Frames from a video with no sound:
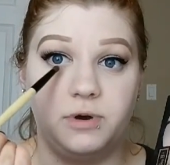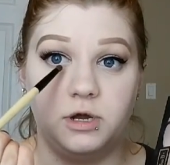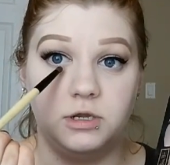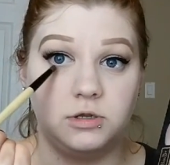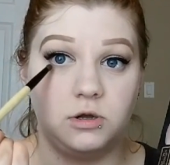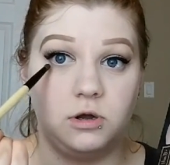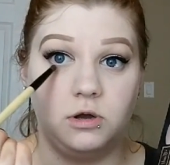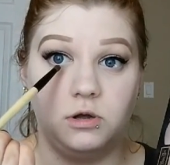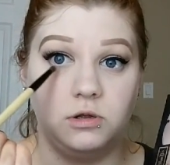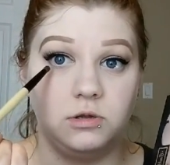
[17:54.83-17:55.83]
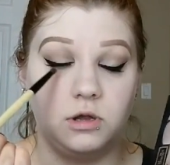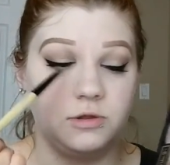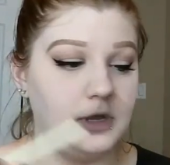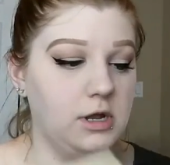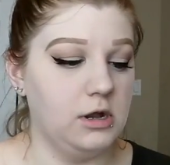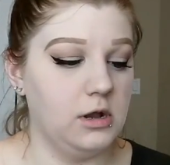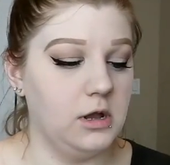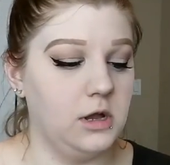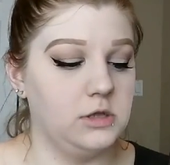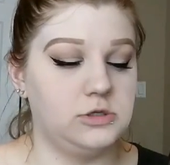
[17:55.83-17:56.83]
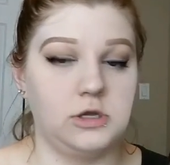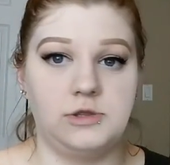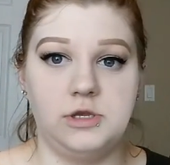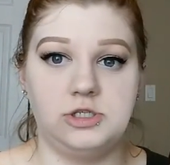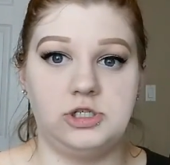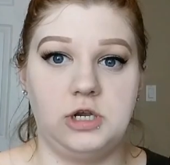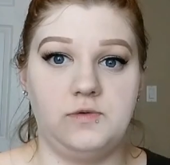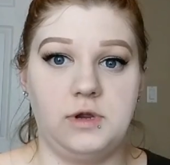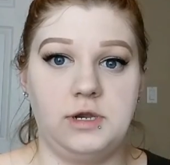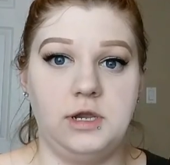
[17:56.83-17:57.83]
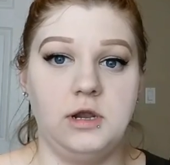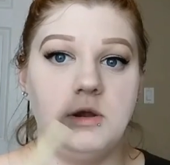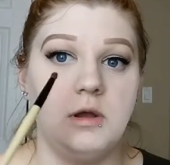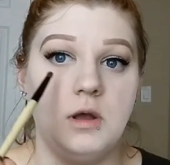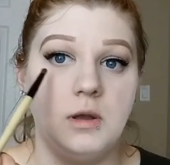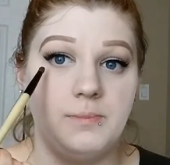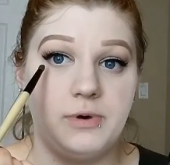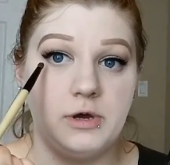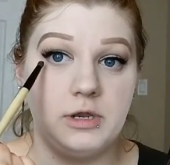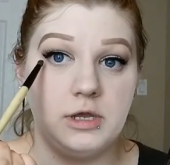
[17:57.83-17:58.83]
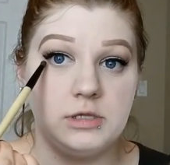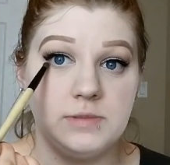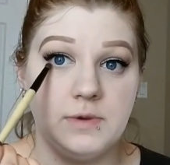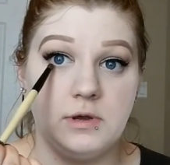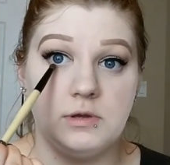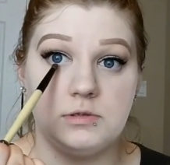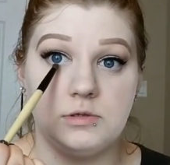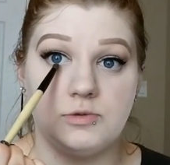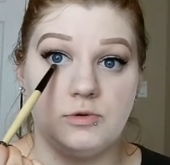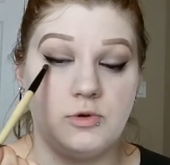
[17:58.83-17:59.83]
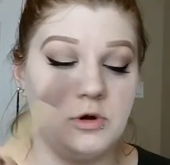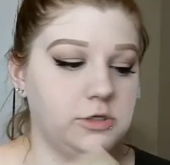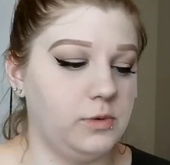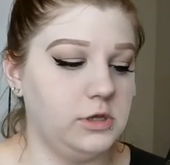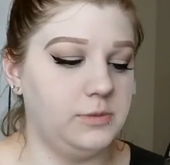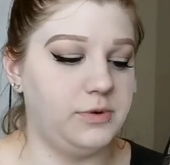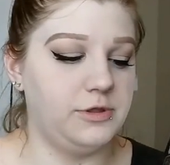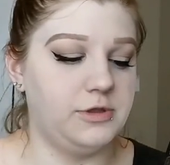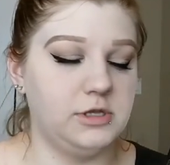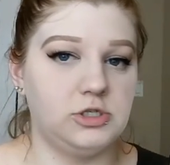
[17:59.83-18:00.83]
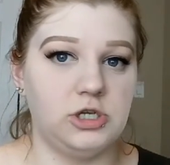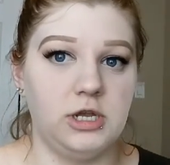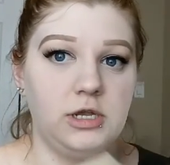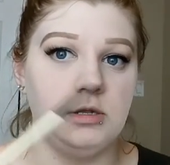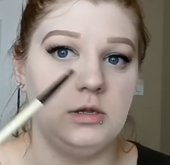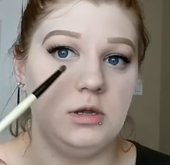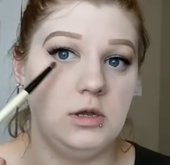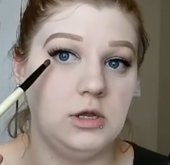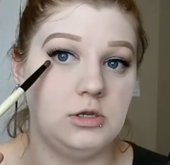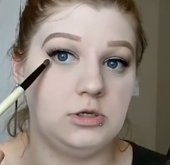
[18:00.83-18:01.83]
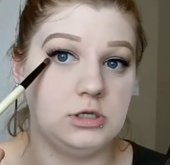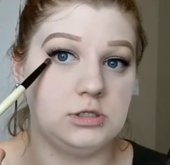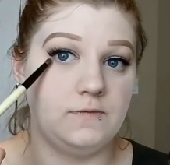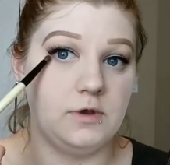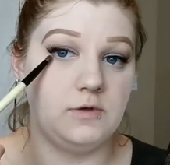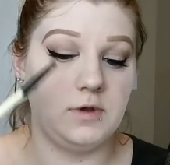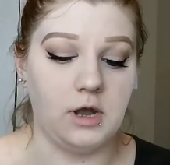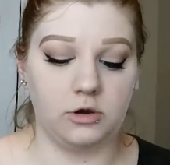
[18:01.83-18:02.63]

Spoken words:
put it all along there, took this shade right here, put it about 3/4 away, and then put this shade just the very